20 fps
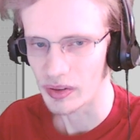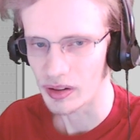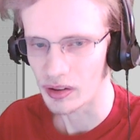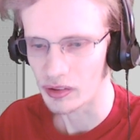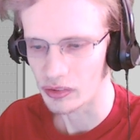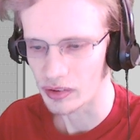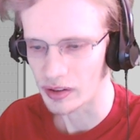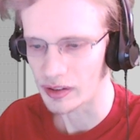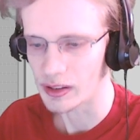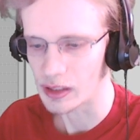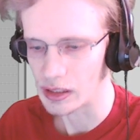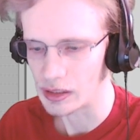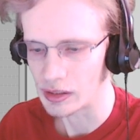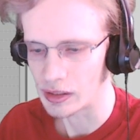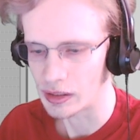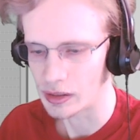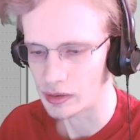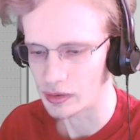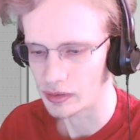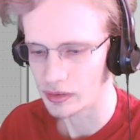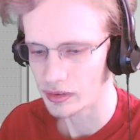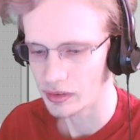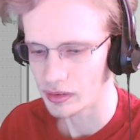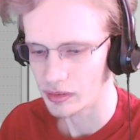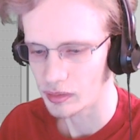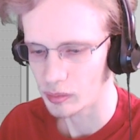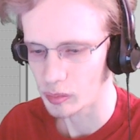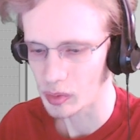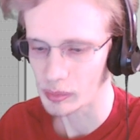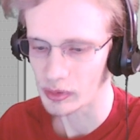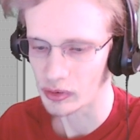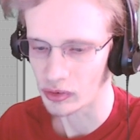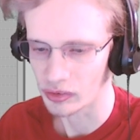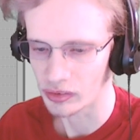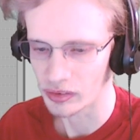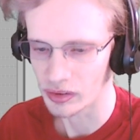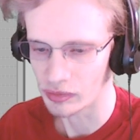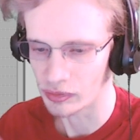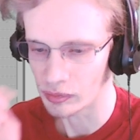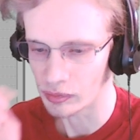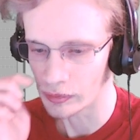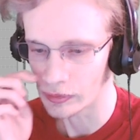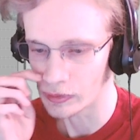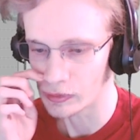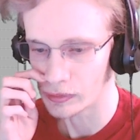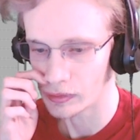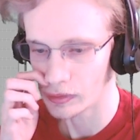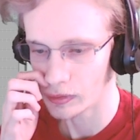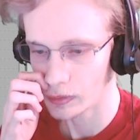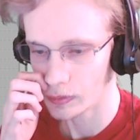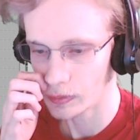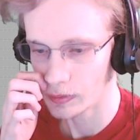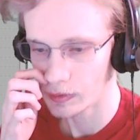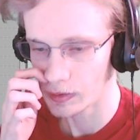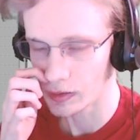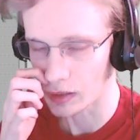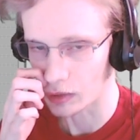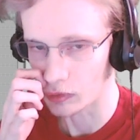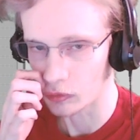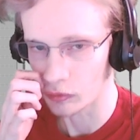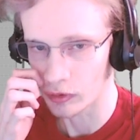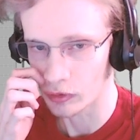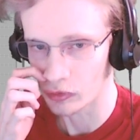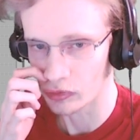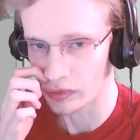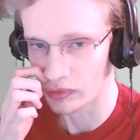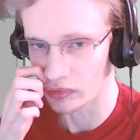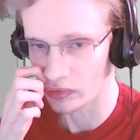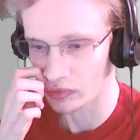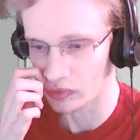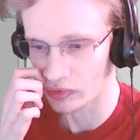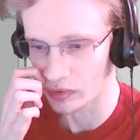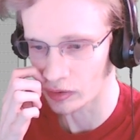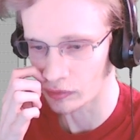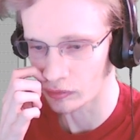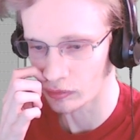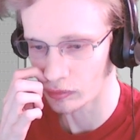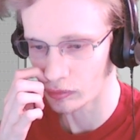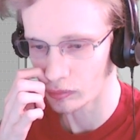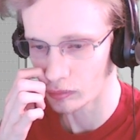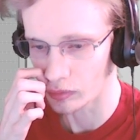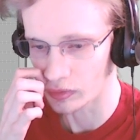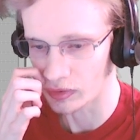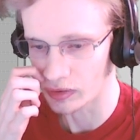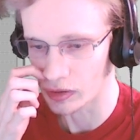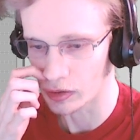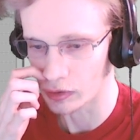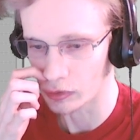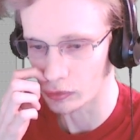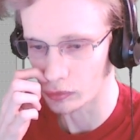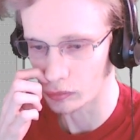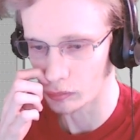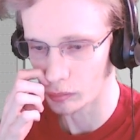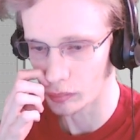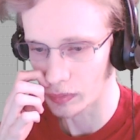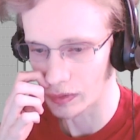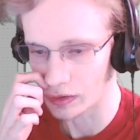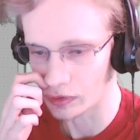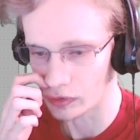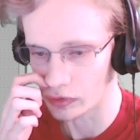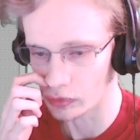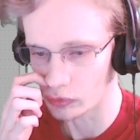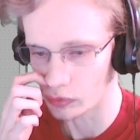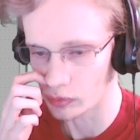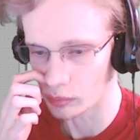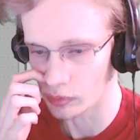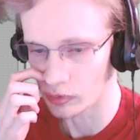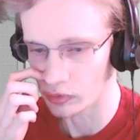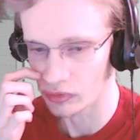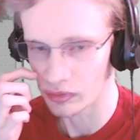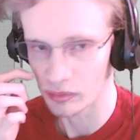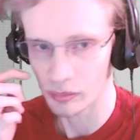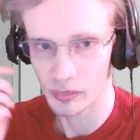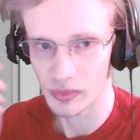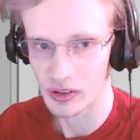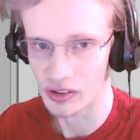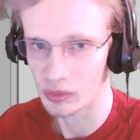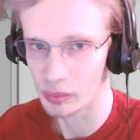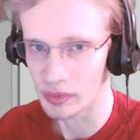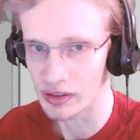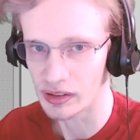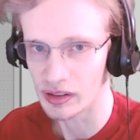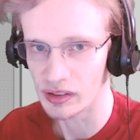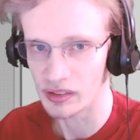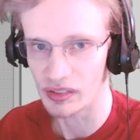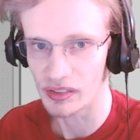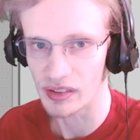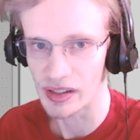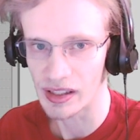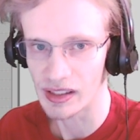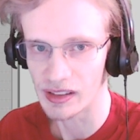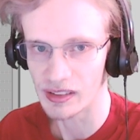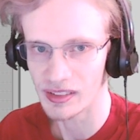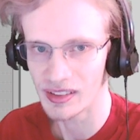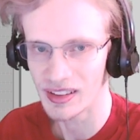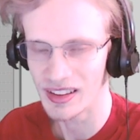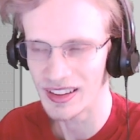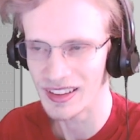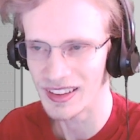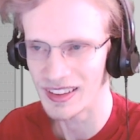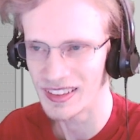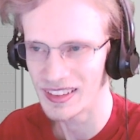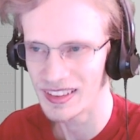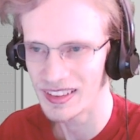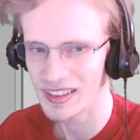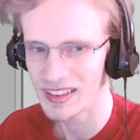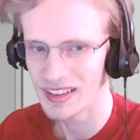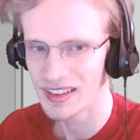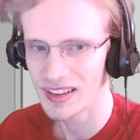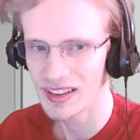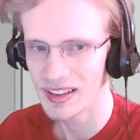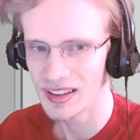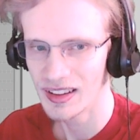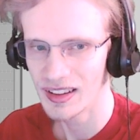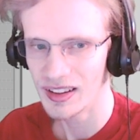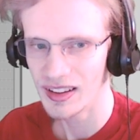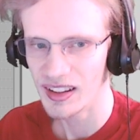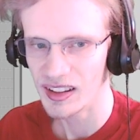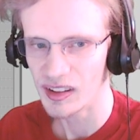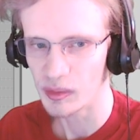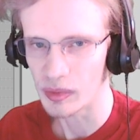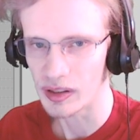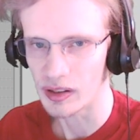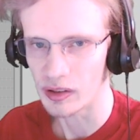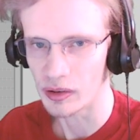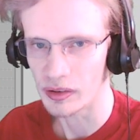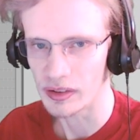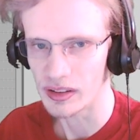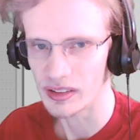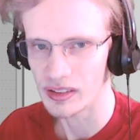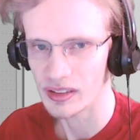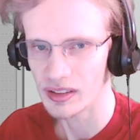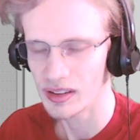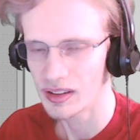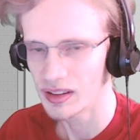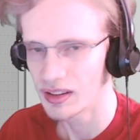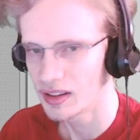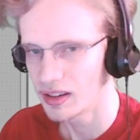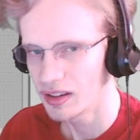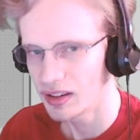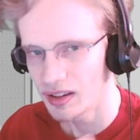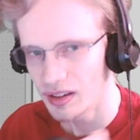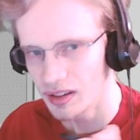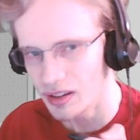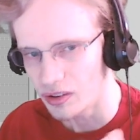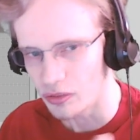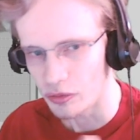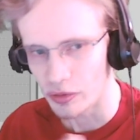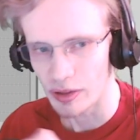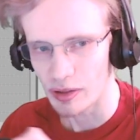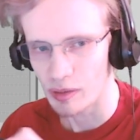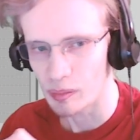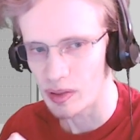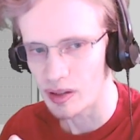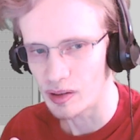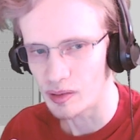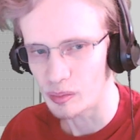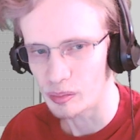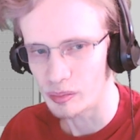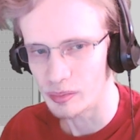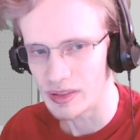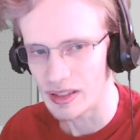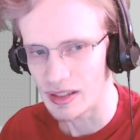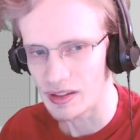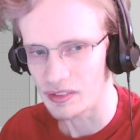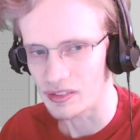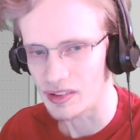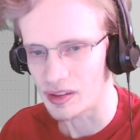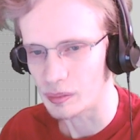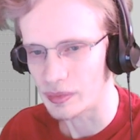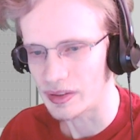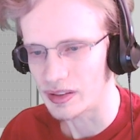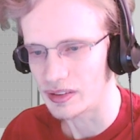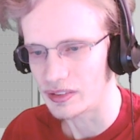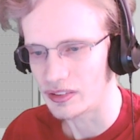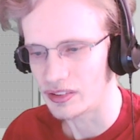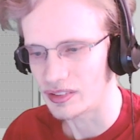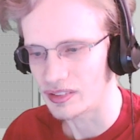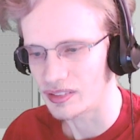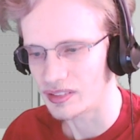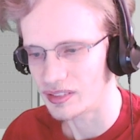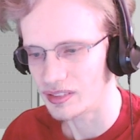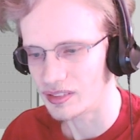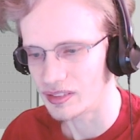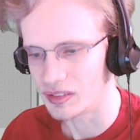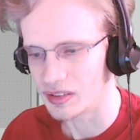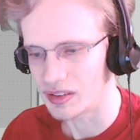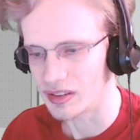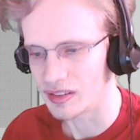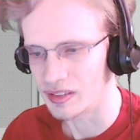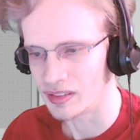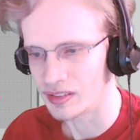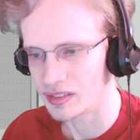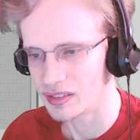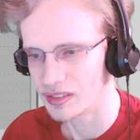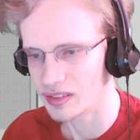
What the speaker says: standards are getting higher, probably just because of all the controversies and stuff with the other bigger YouTubers just being insane. It's making all the run-of-the-mill guys like me just looking,